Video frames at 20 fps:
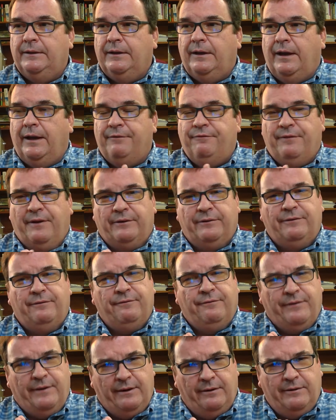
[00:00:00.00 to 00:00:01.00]
I found it
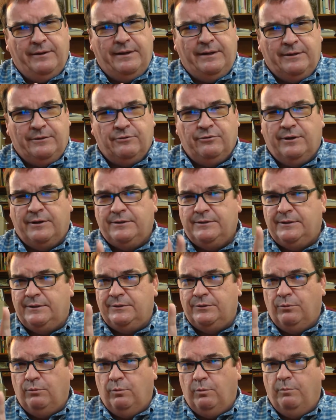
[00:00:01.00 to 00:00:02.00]
very interesting
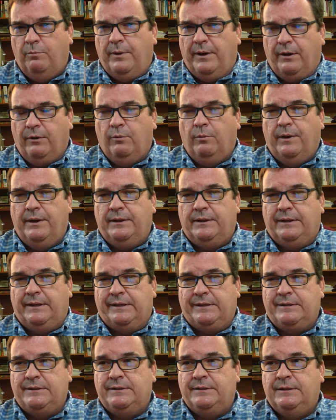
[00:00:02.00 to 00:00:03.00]
to bear
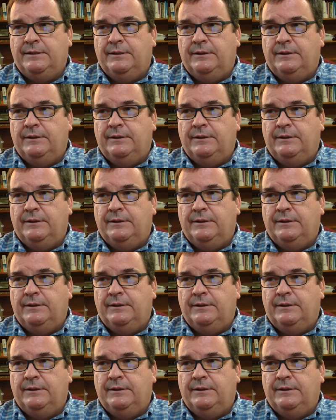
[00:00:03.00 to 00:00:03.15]
witness